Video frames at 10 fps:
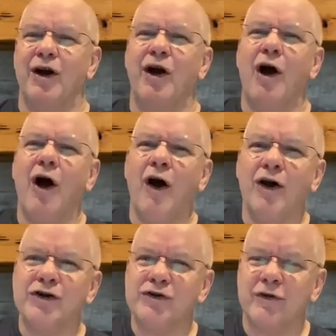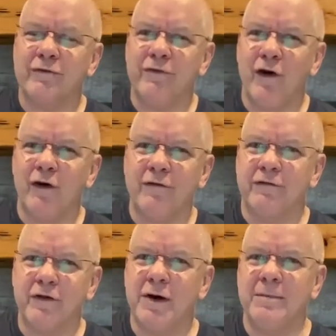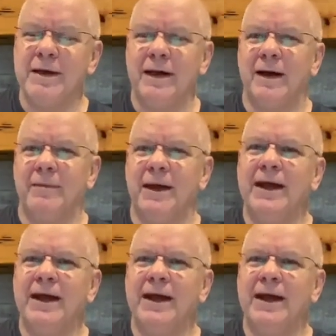our hearts are far from him,